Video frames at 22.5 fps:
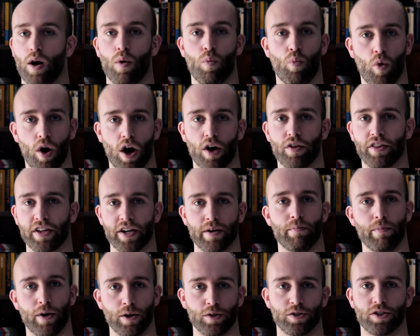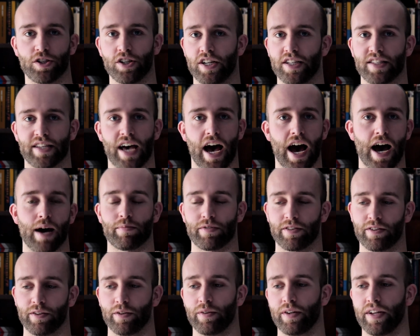And while the emotion is
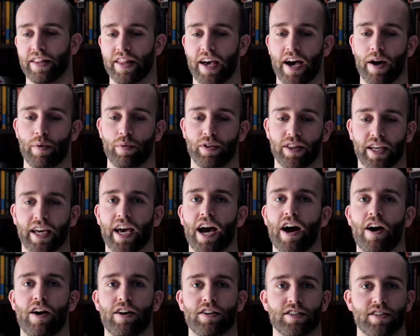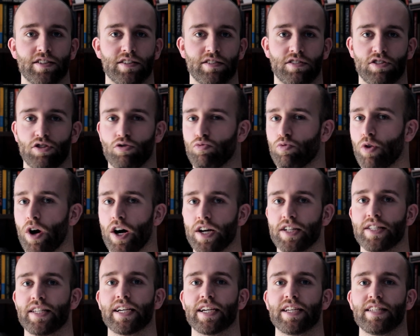absolutely there with the characters, the
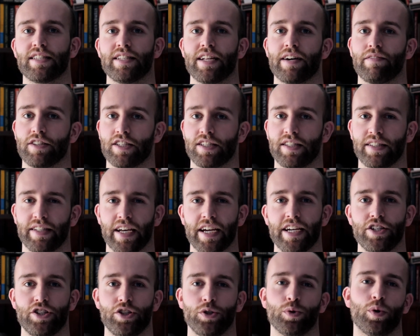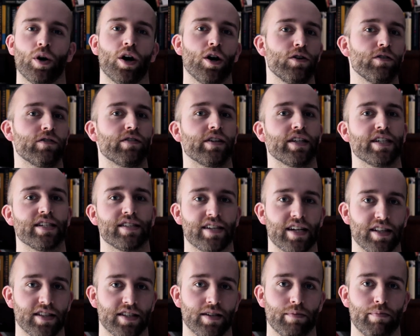writing is never stagey or overly
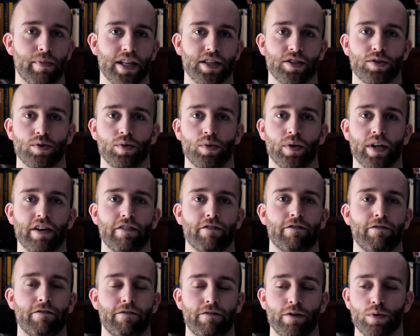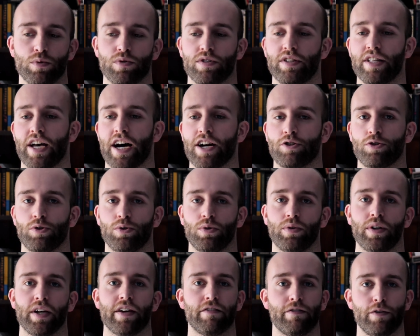sentimental. It feels
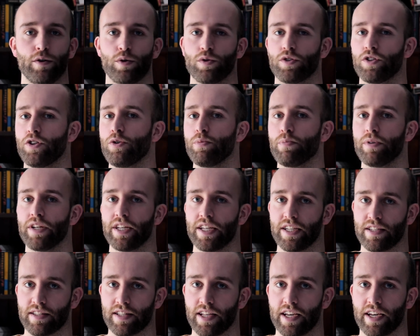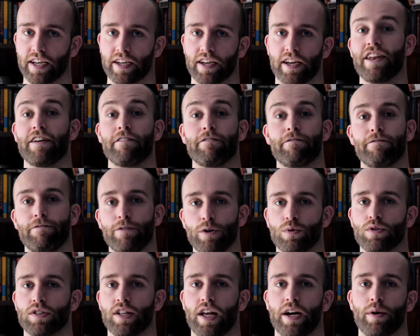natural, it feels humanistic, and it
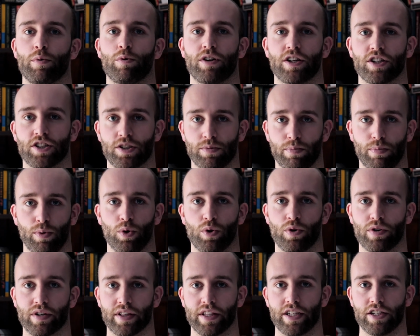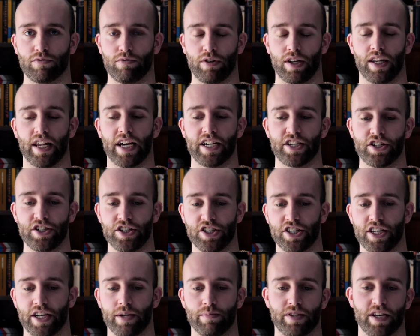feels like we're exploring these
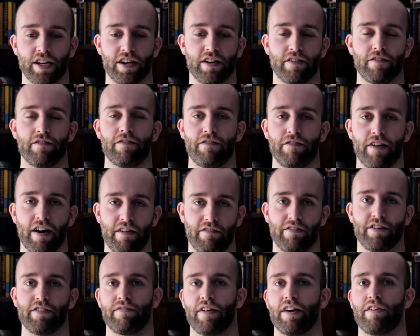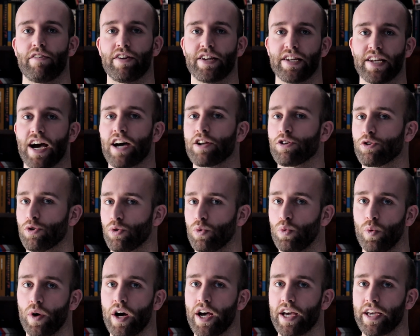relationships in a very, very natural
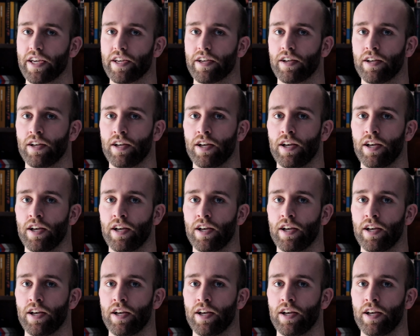way.